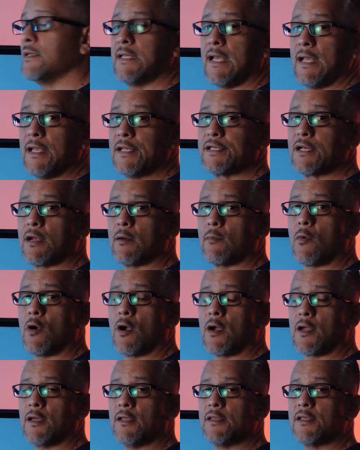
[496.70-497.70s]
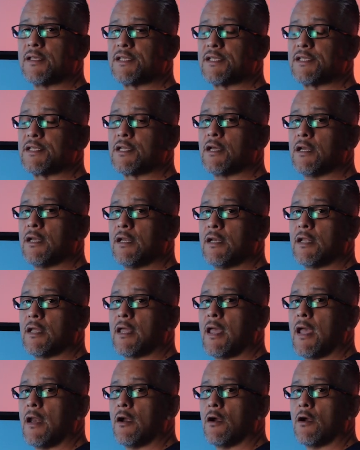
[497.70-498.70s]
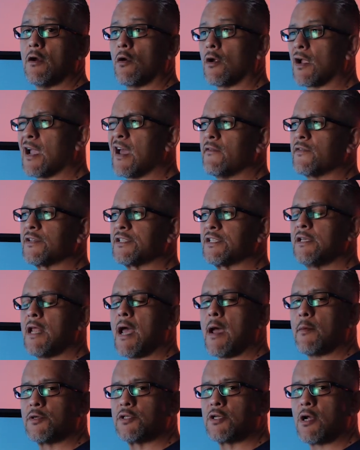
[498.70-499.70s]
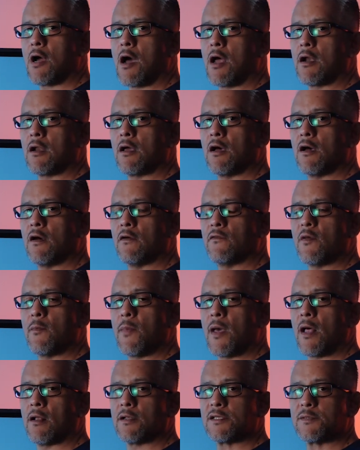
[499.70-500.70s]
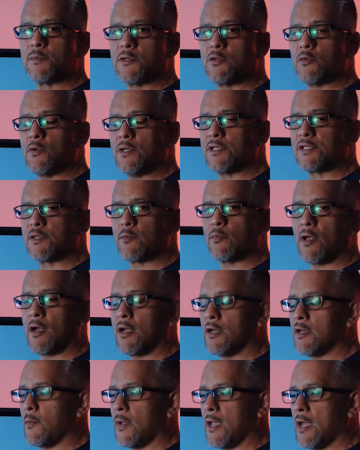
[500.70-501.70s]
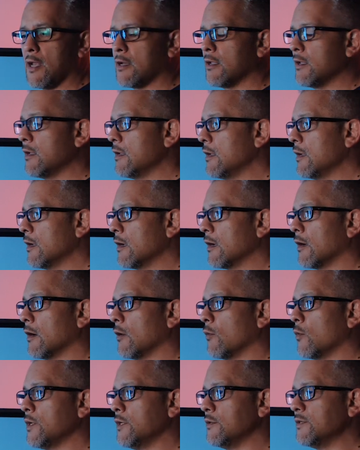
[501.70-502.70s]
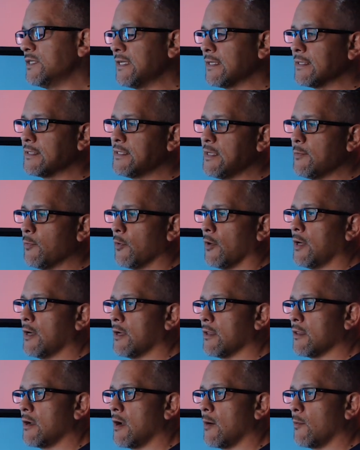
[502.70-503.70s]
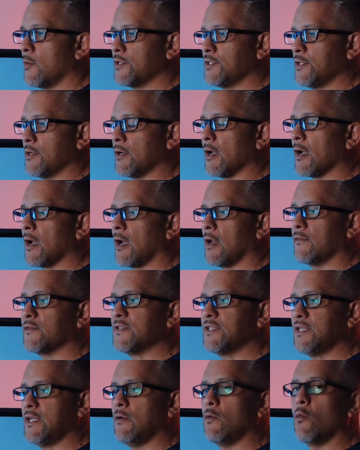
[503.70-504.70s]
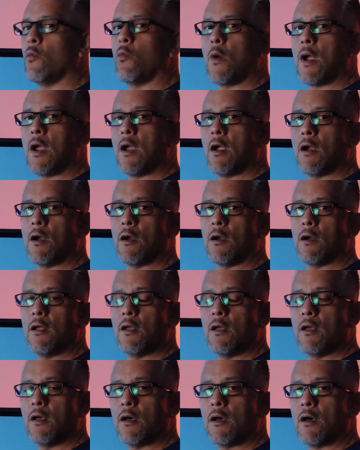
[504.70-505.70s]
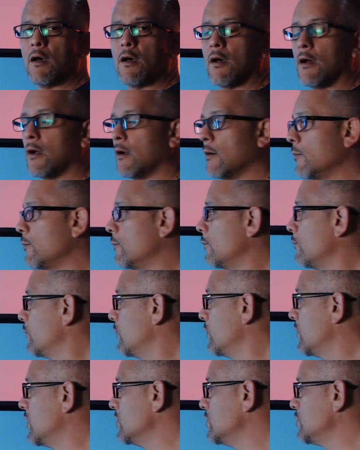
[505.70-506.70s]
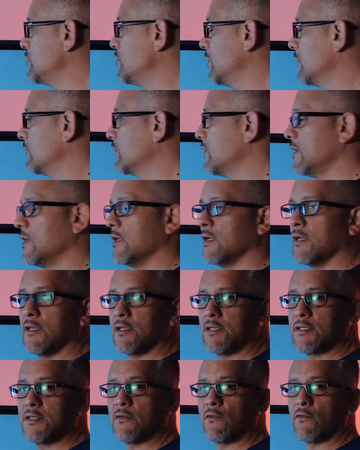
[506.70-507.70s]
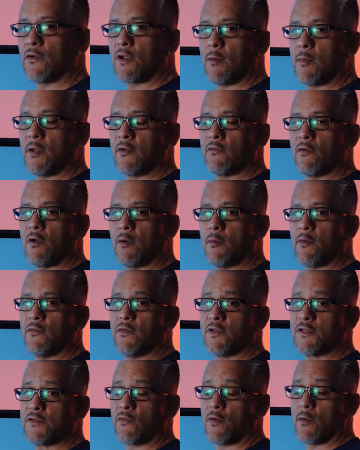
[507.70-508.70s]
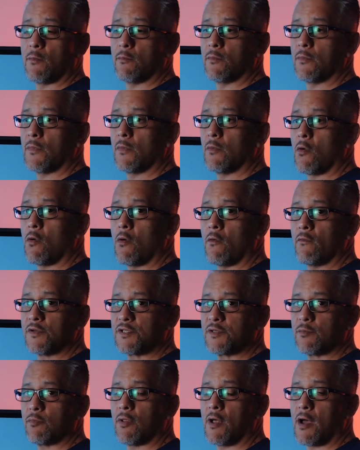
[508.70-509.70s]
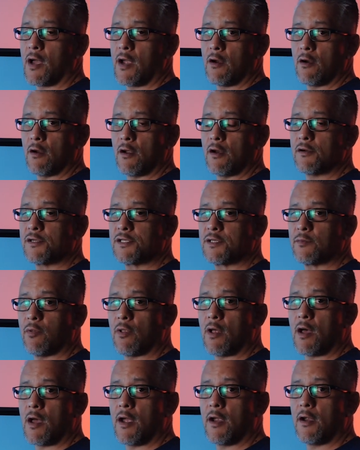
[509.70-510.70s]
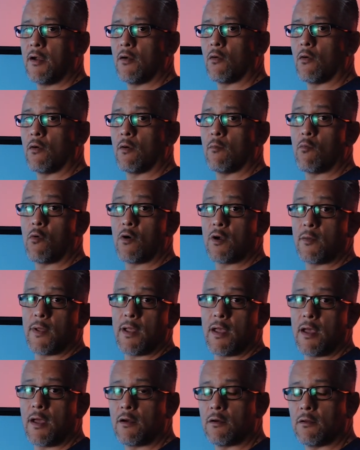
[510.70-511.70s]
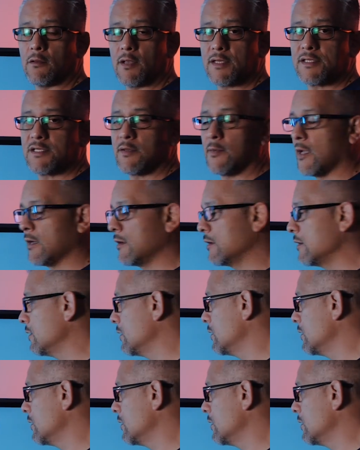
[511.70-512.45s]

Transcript: days on market, this is a good indicator or kind of a snapshot of the balance between supply and demand. When you dig deeper into the numbers, you can kind of see where the shift is coming from, if it's from oversupply or undersupply or more demand or less demand.